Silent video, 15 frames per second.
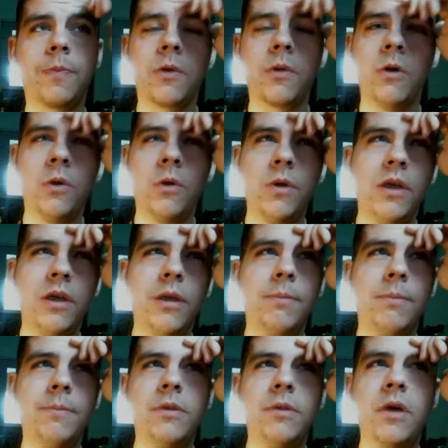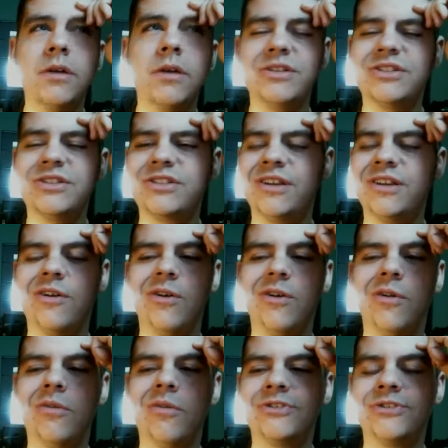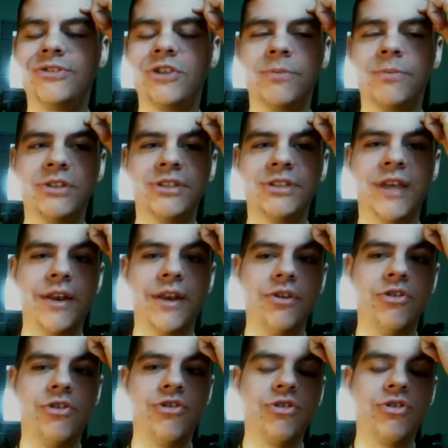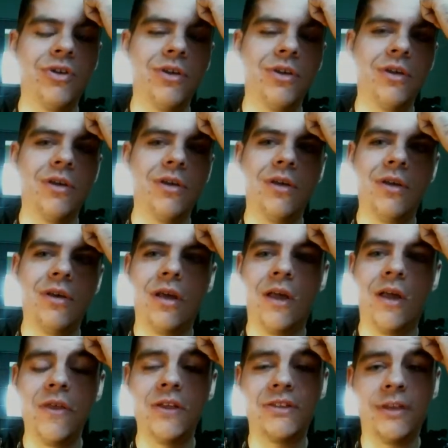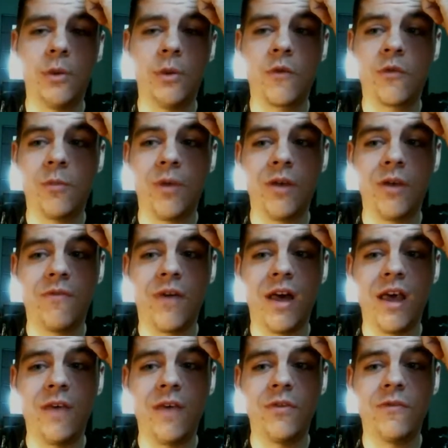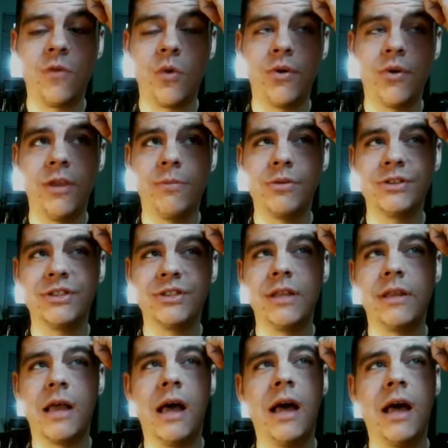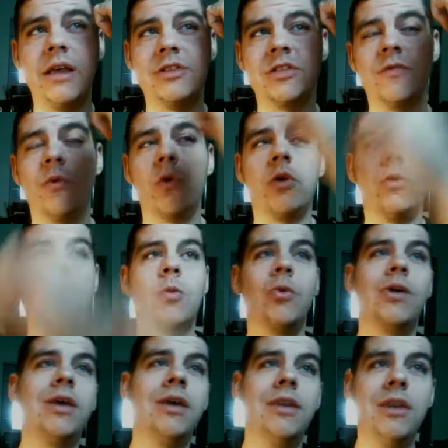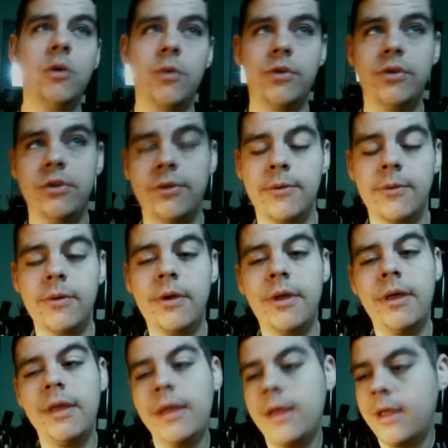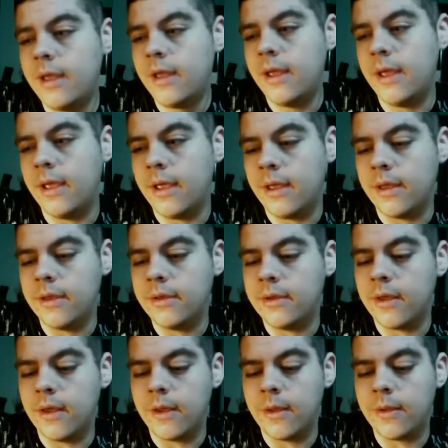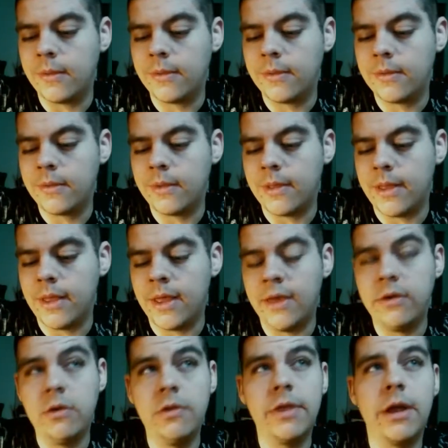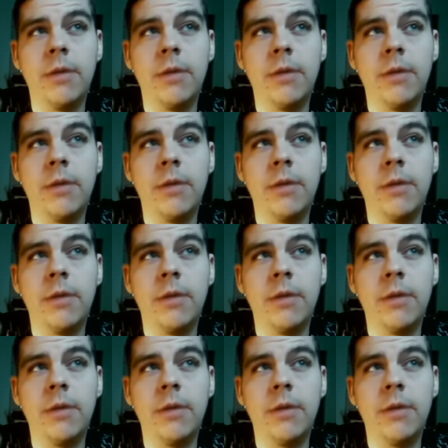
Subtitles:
only does, a certain percentage. I think it's anywhere from like 5 to 14%, the highest of what a no kidney will do. And I do that